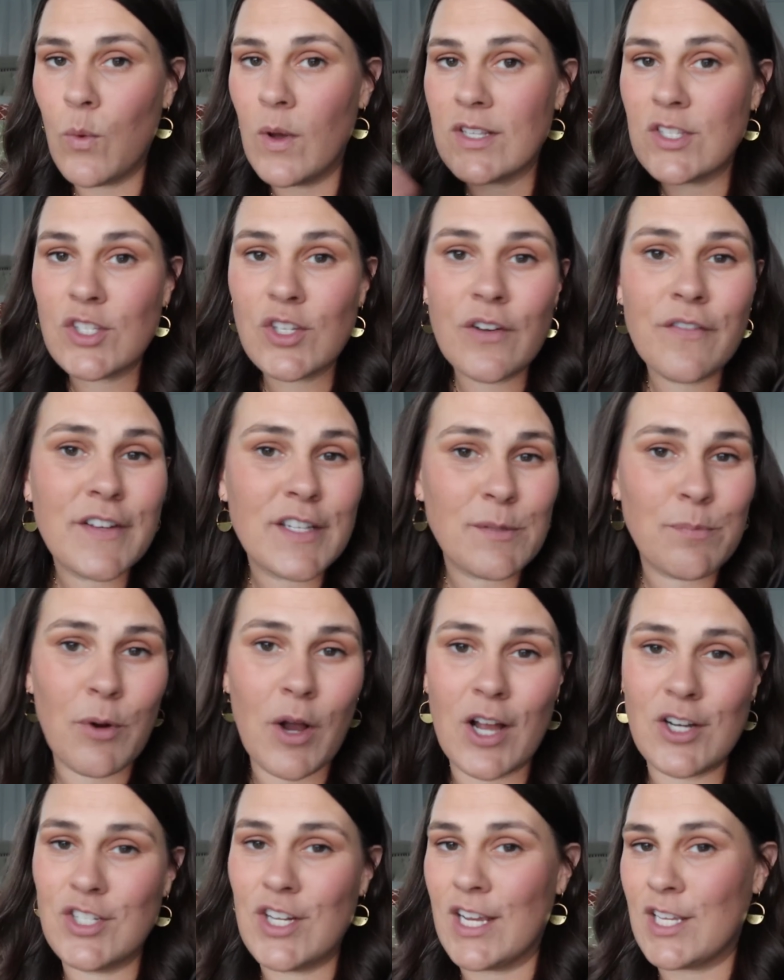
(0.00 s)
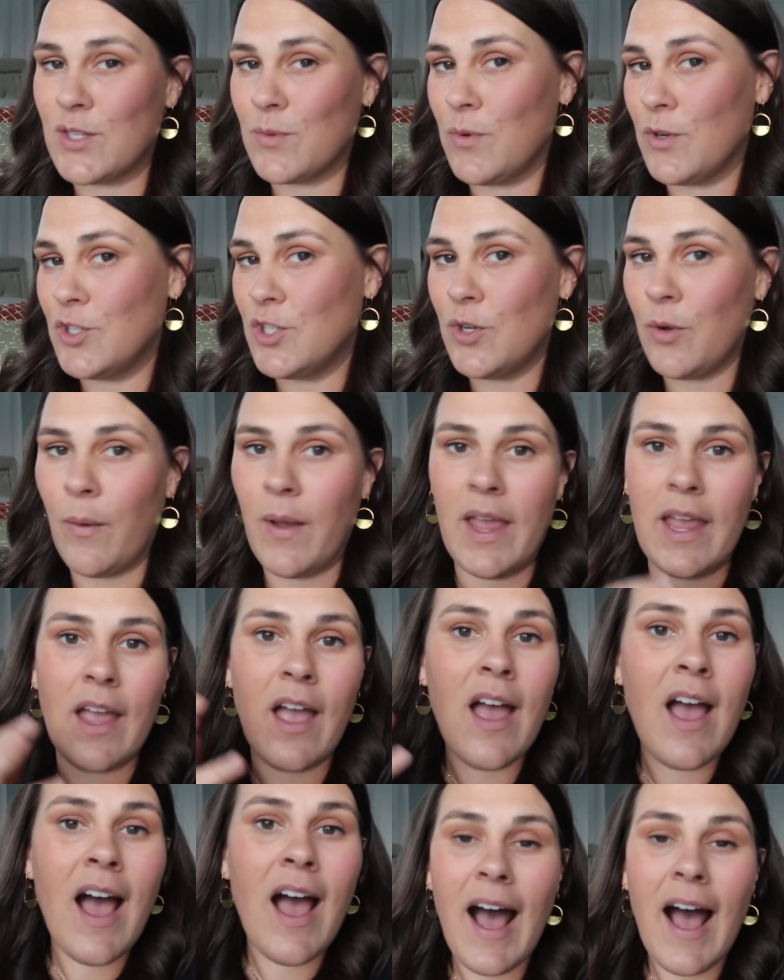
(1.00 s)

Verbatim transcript: what service projects we're doing,